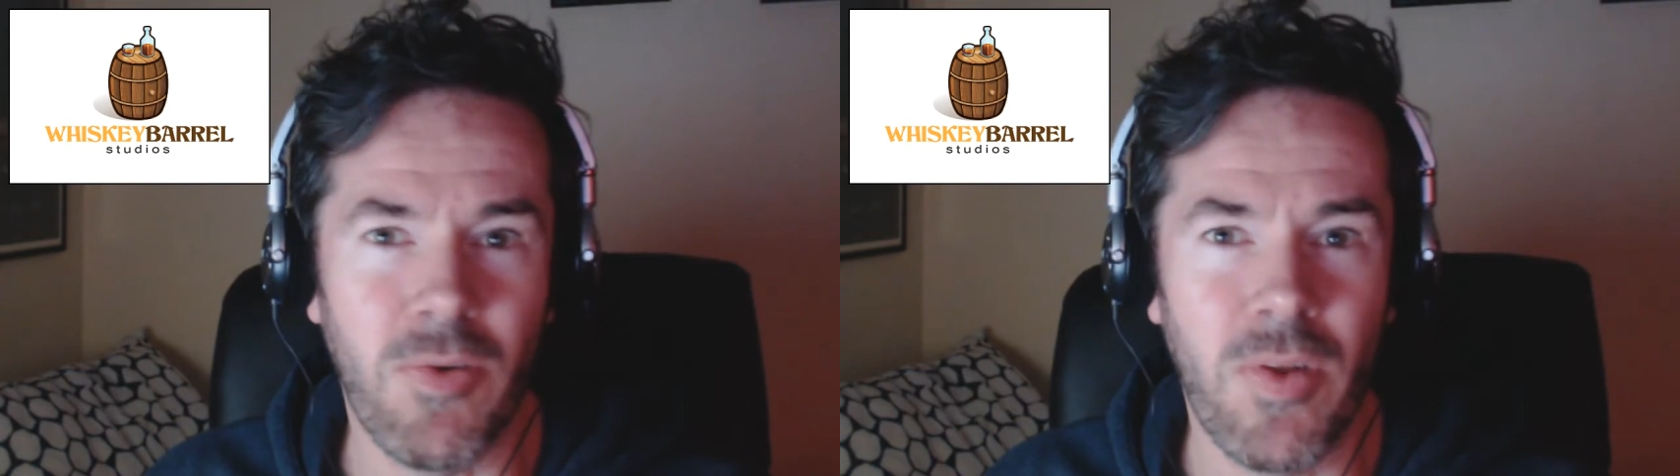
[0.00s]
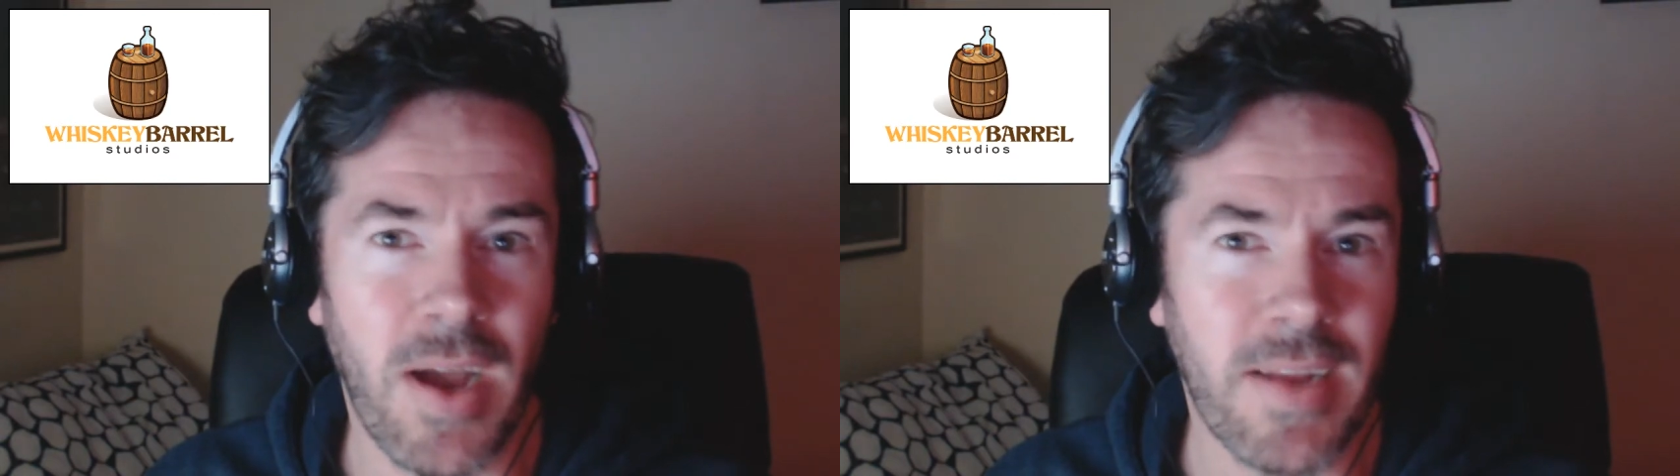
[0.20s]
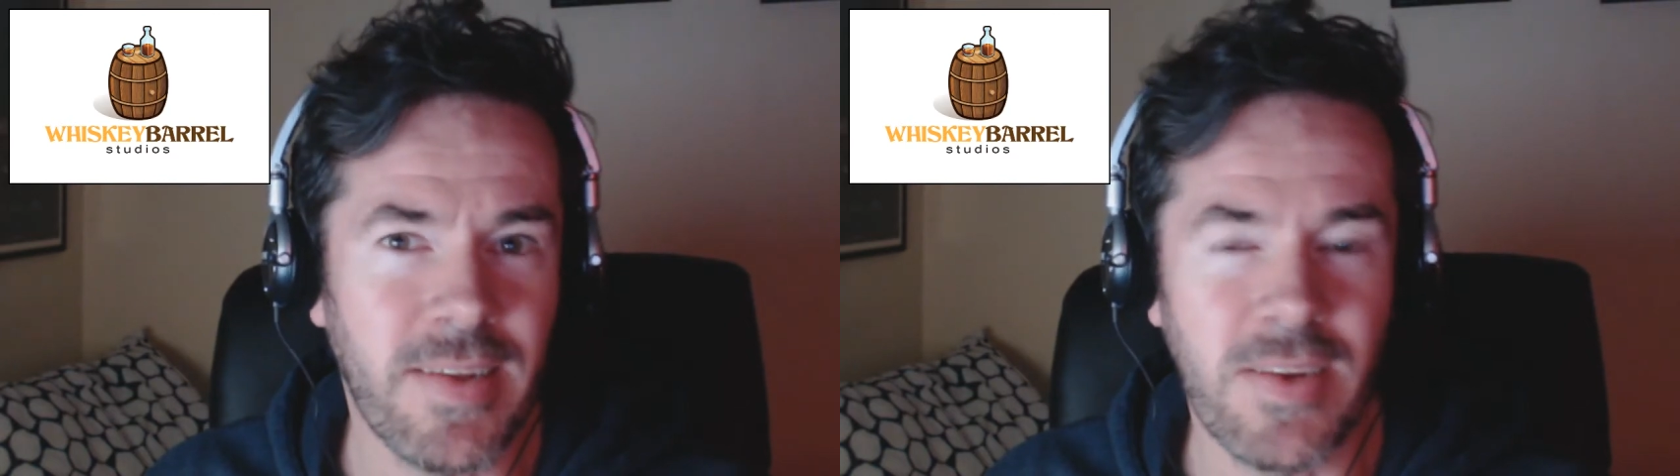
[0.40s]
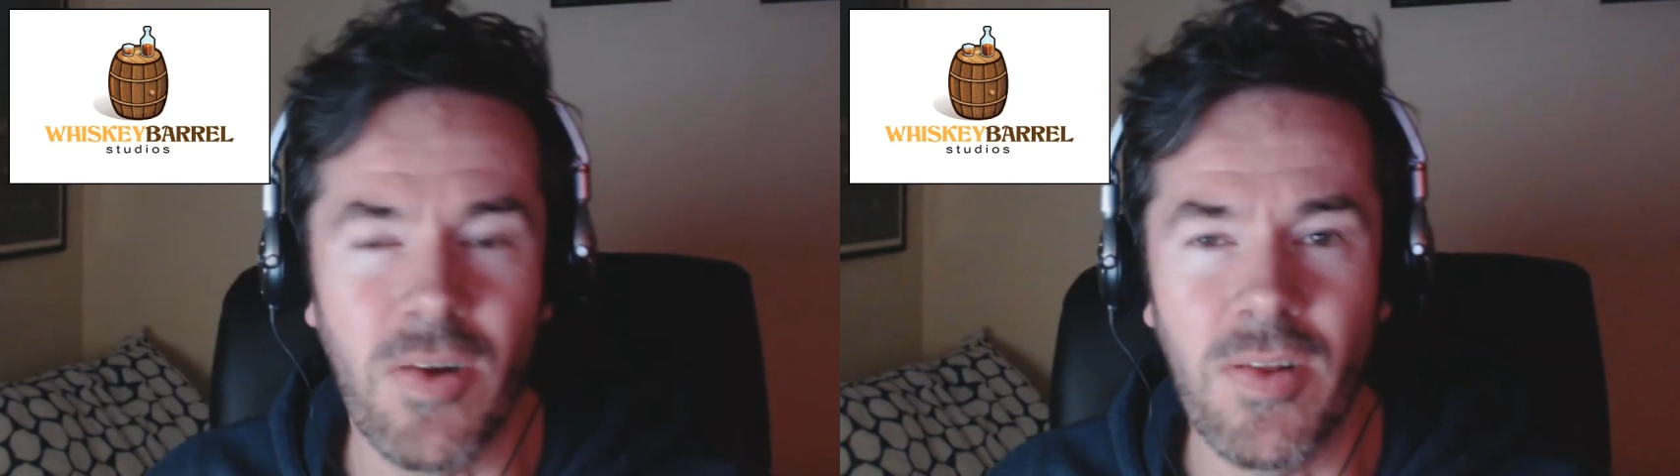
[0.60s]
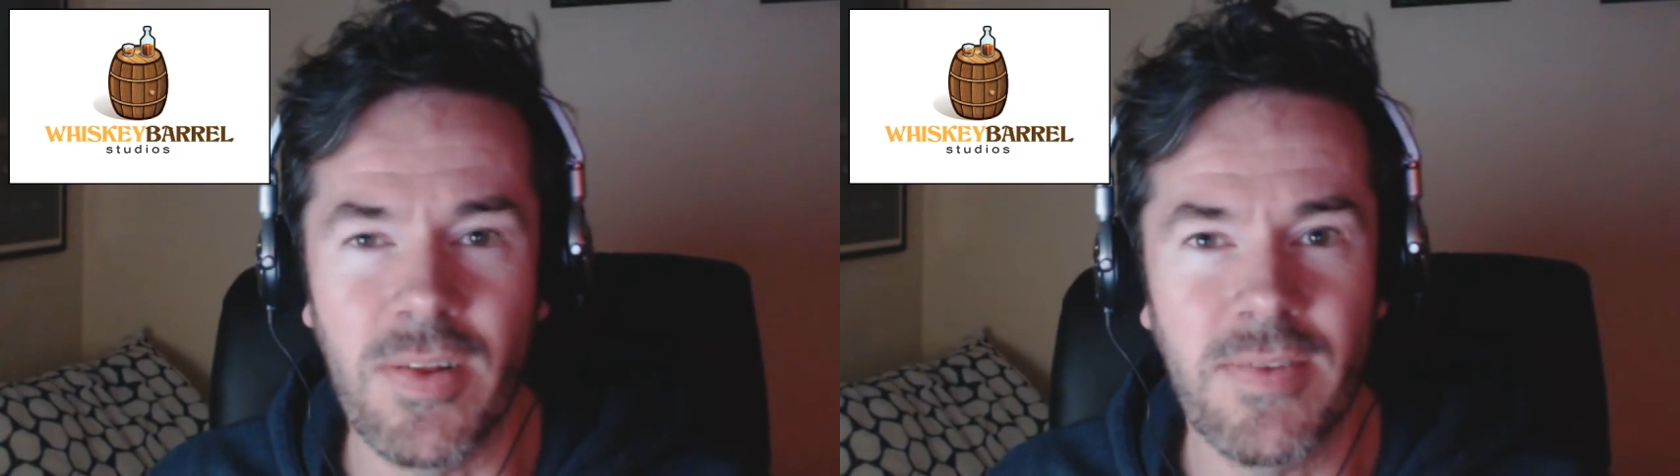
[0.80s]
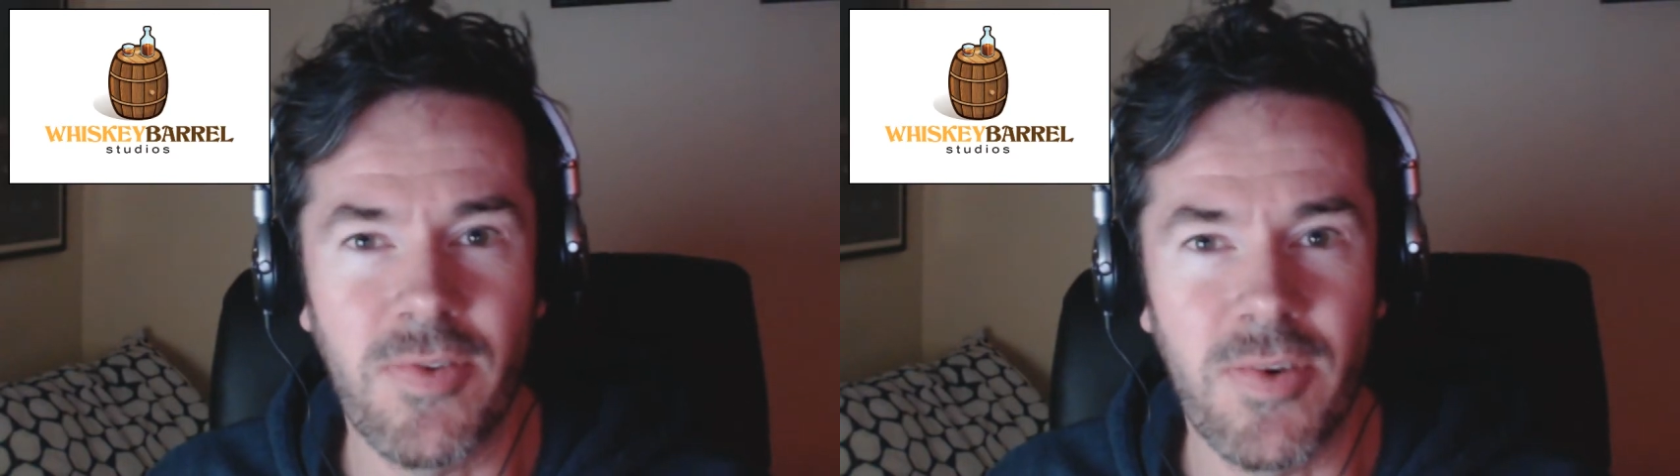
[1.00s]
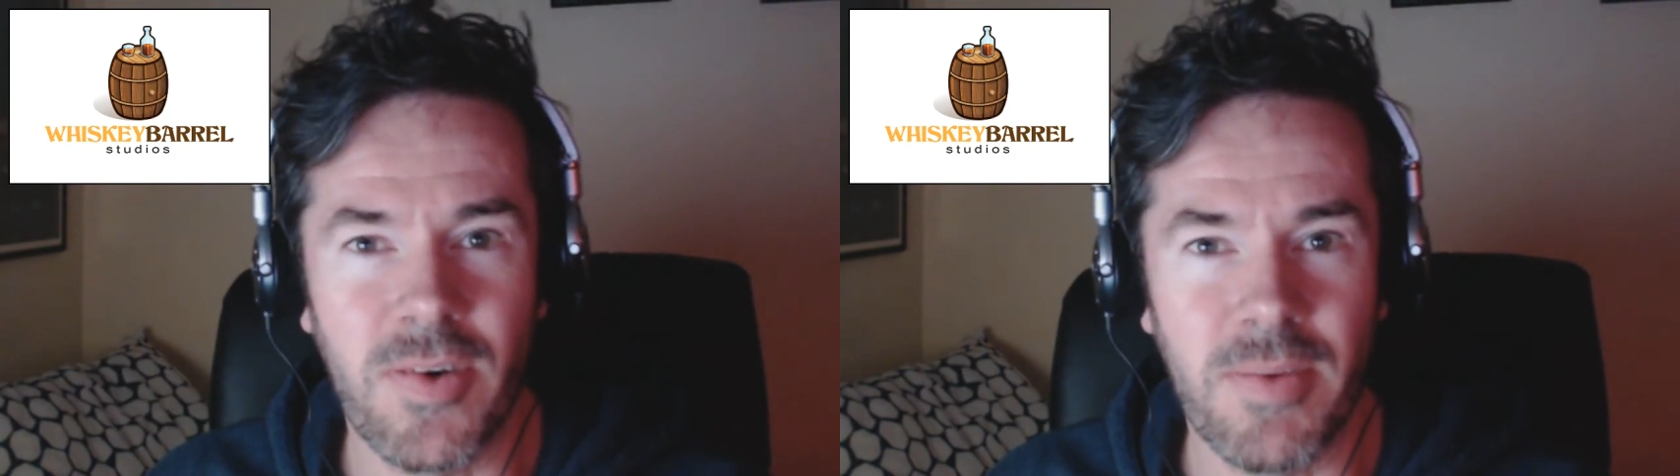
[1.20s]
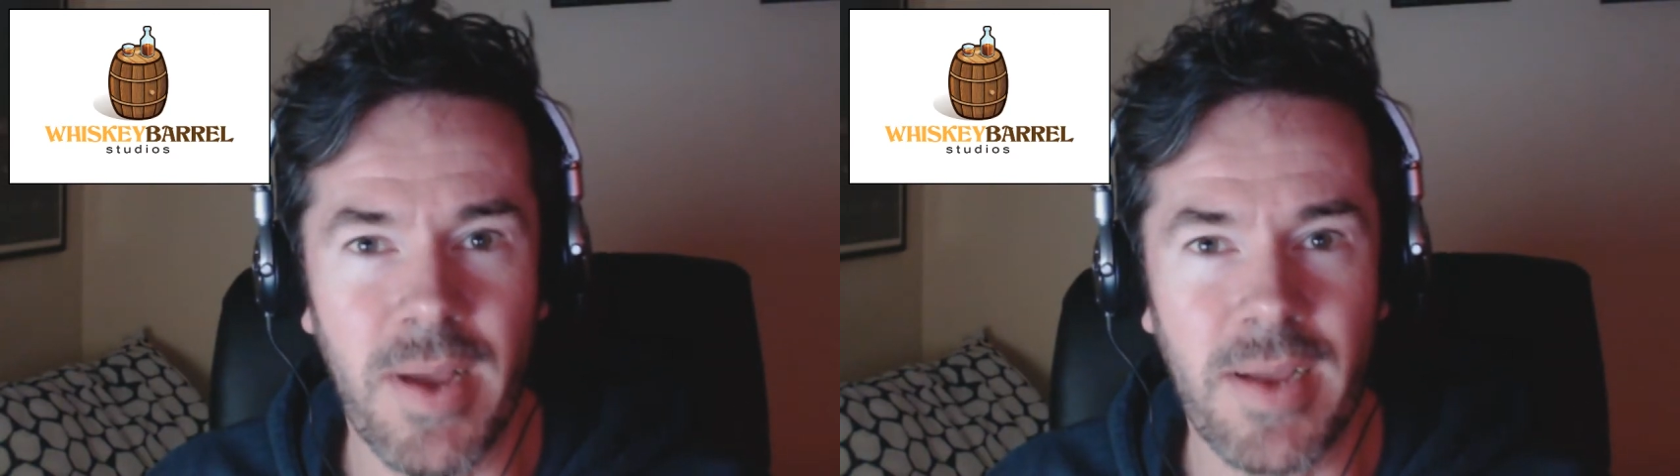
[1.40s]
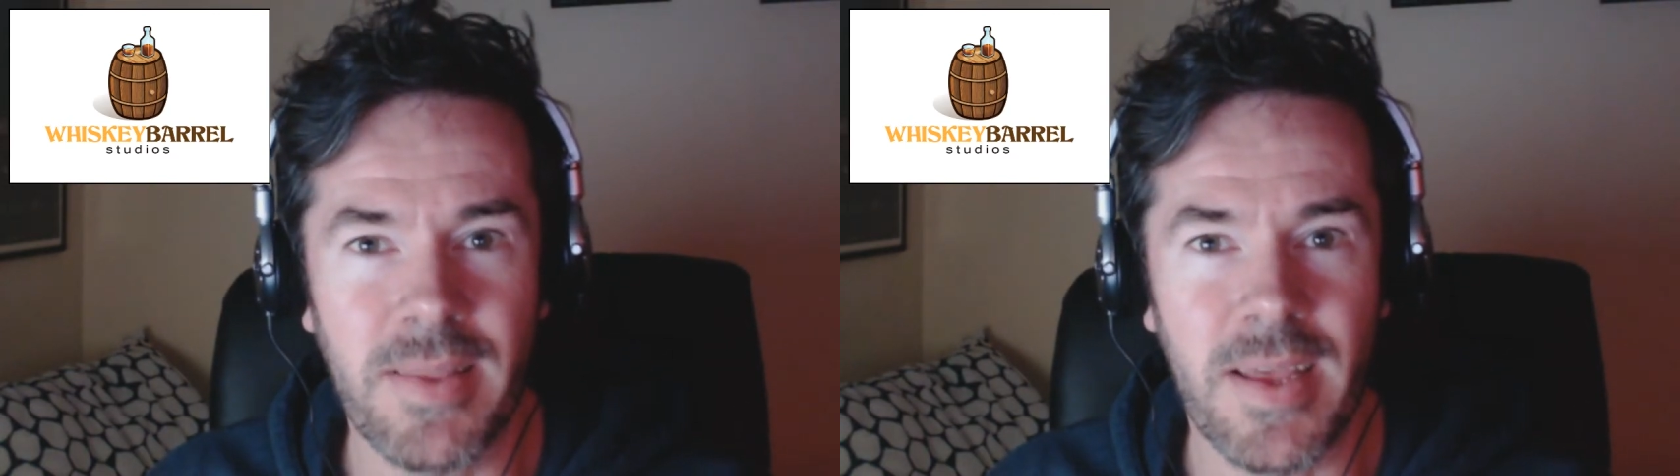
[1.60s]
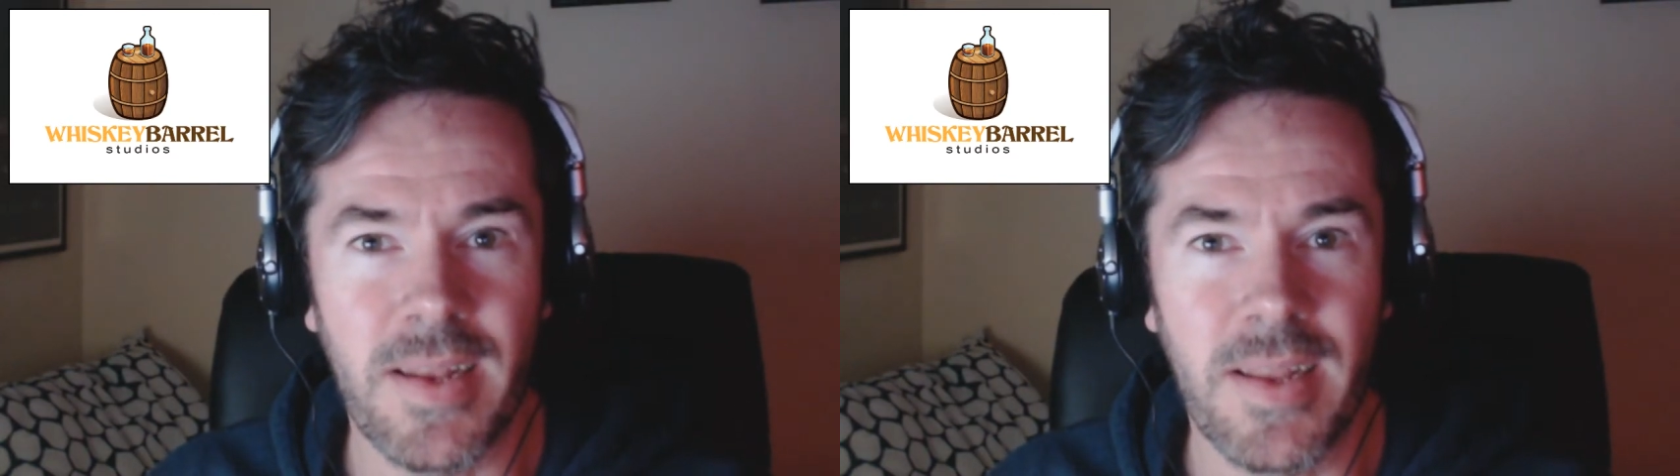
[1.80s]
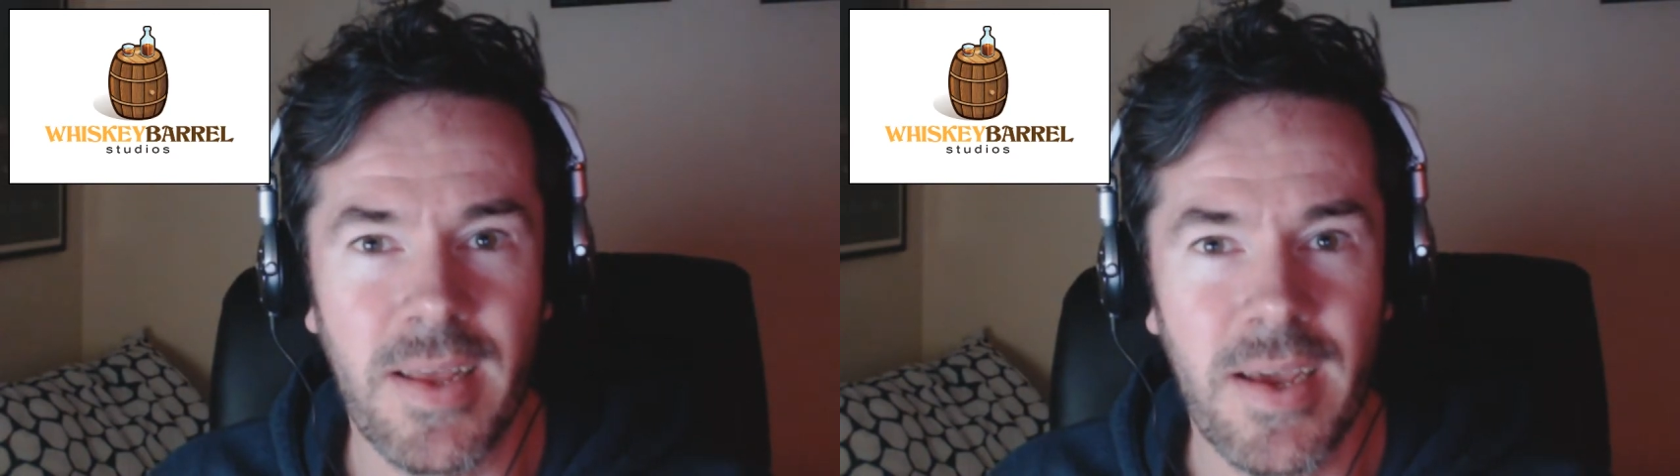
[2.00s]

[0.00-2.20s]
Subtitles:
$90 for it back then,